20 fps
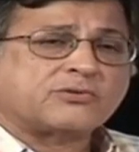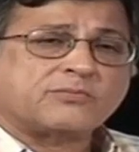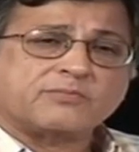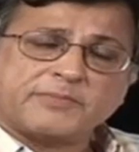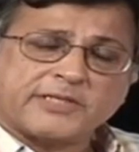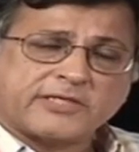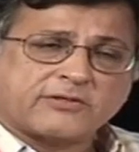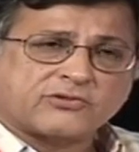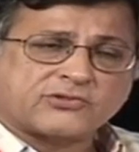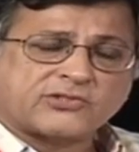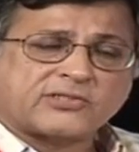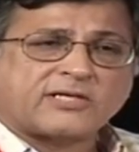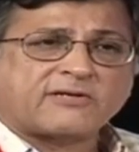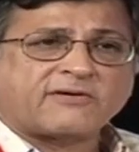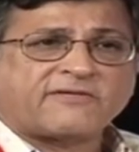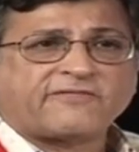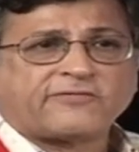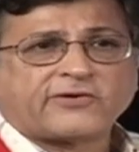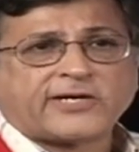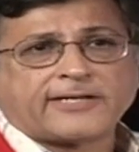because they're
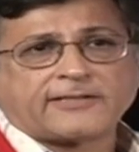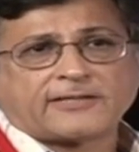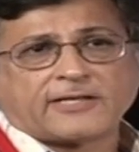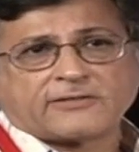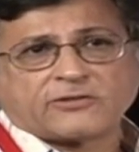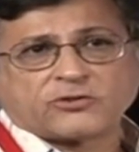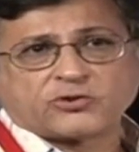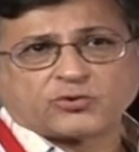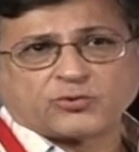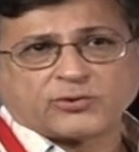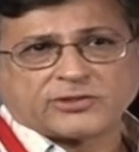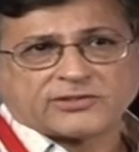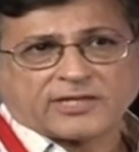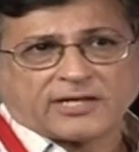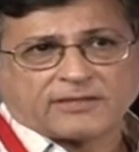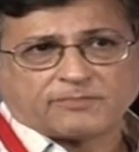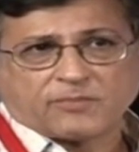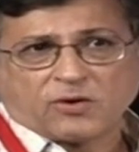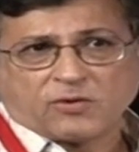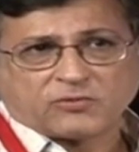afraid that a
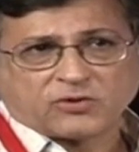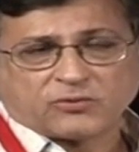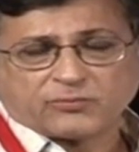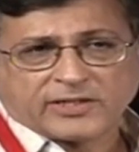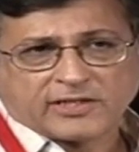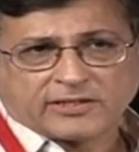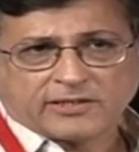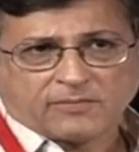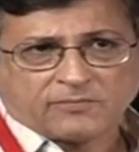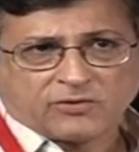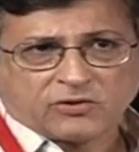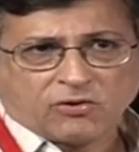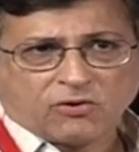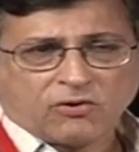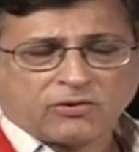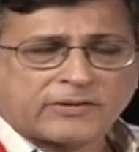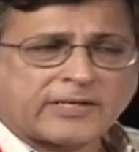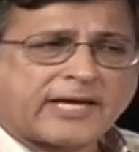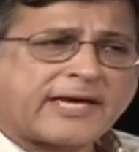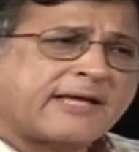suicide bomber will come along.